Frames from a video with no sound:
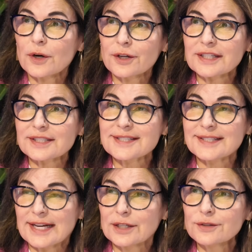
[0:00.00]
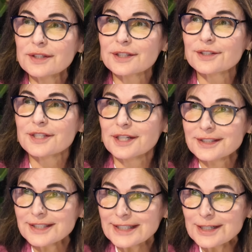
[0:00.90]
are going to sound a little
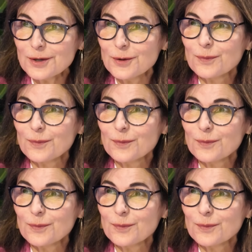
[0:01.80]
daunting,